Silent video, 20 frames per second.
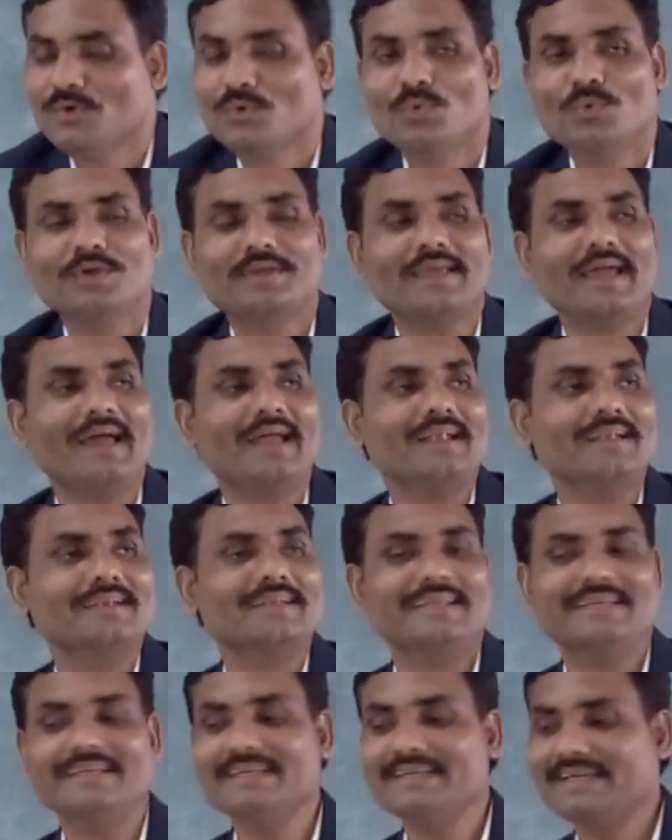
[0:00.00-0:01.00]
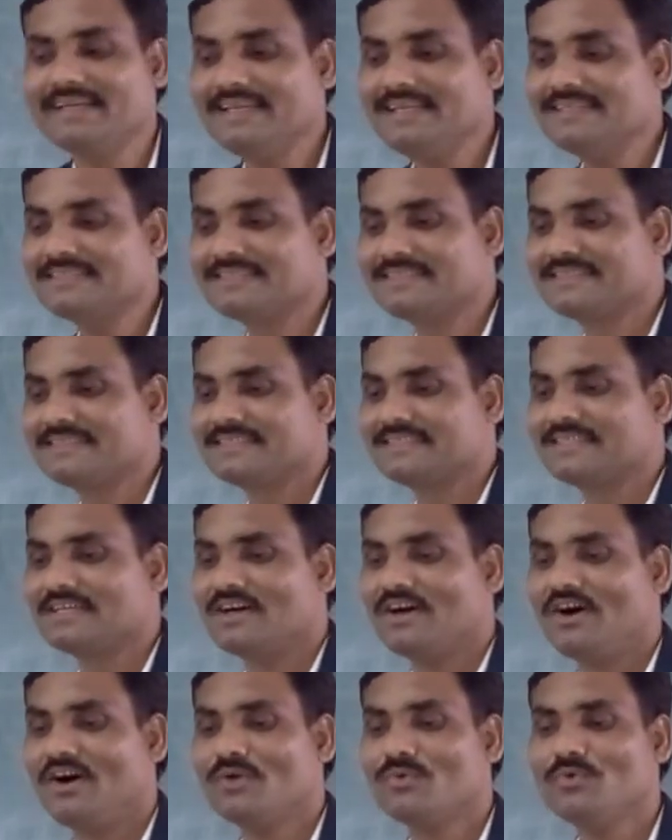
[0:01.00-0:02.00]
we can increase
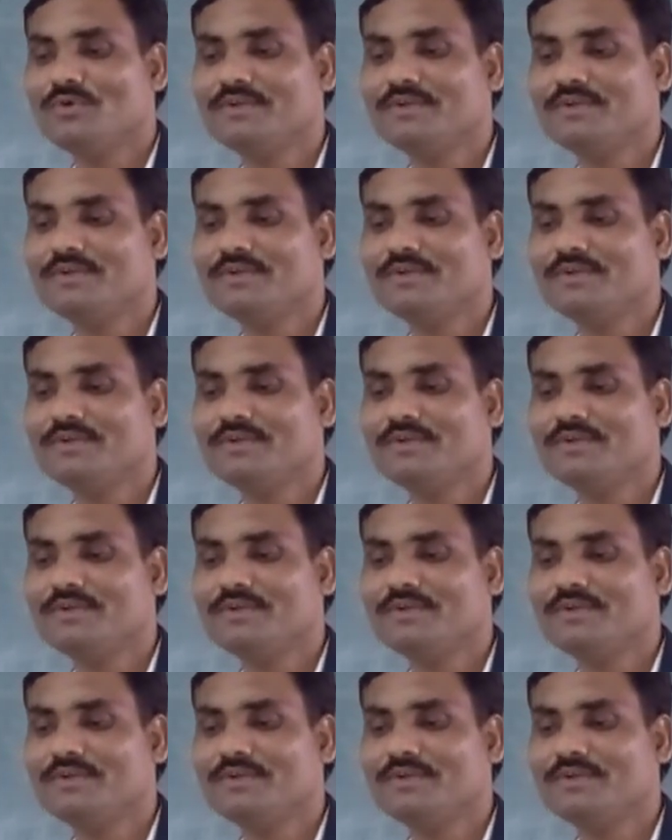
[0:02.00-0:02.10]
or